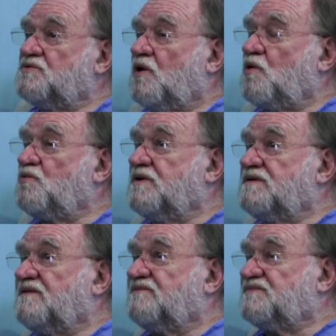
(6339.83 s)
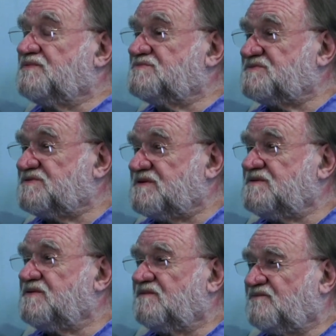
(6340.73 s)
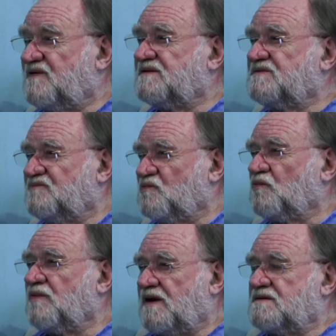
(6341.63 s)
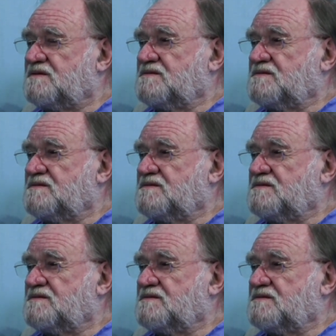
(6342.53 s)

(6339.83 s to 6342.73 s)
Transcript: old enough to see the effect of all that.